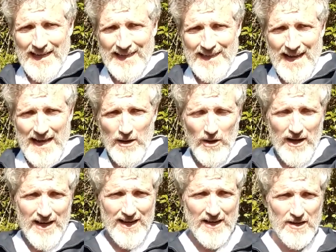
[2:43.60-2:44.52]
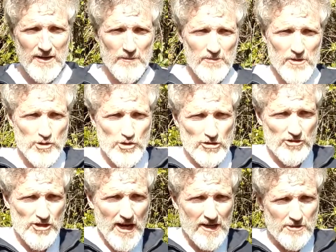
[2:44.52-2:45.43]
Now, the
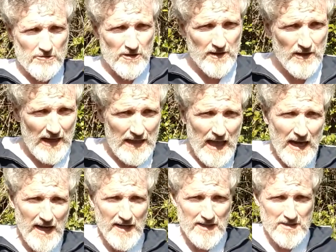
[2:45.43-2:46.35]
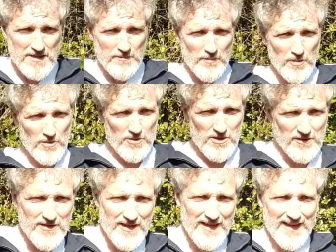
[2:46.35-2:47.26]
trajectory, the line is important.
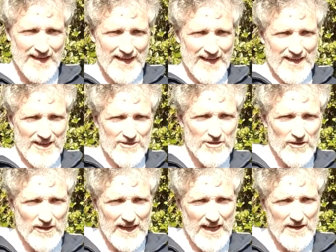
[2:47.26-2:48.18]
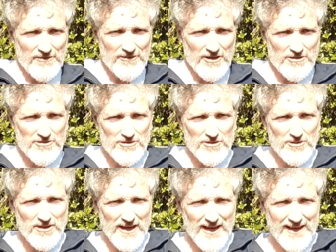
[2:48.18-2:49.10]
So the left doesn't do
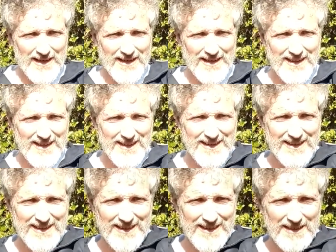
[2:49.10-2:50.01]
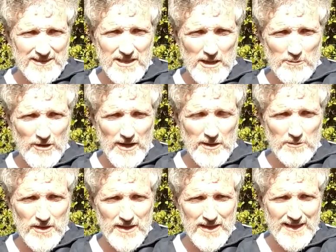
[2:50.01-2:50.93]
that and come round.
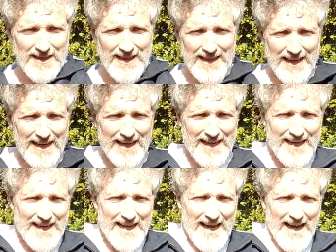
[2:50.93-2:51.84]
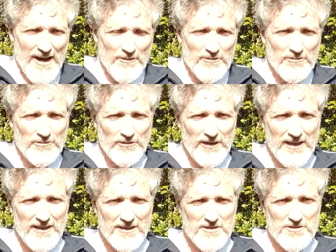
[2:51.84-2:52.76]

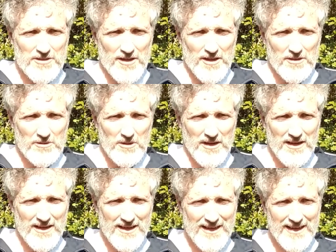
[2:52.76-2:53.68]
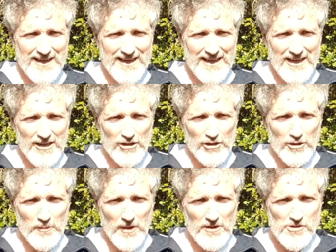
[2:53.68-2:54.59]
Feel as though you're
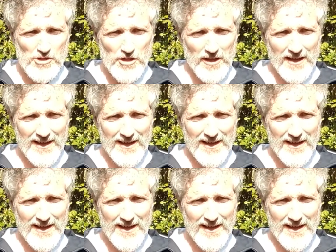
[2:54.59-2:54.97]
punching.